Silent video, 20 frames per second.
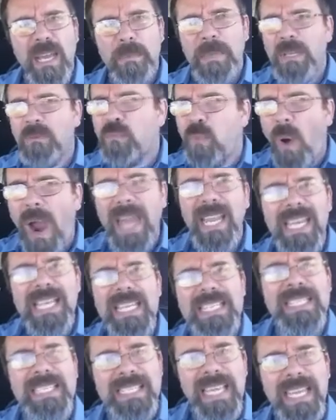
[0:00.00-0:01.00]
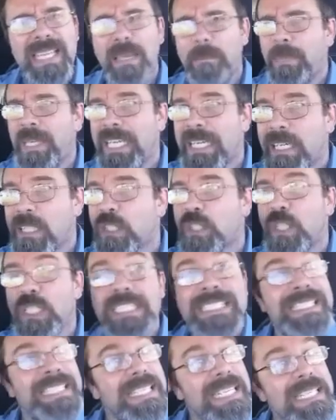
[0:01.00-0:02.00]
Why did he say that? Because
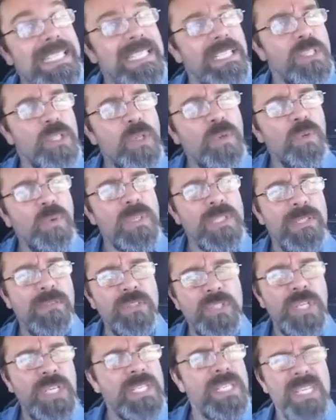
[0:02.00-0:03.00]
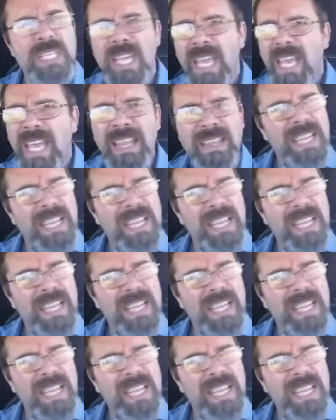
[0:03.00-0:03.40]
he's listened to the words of Jesus.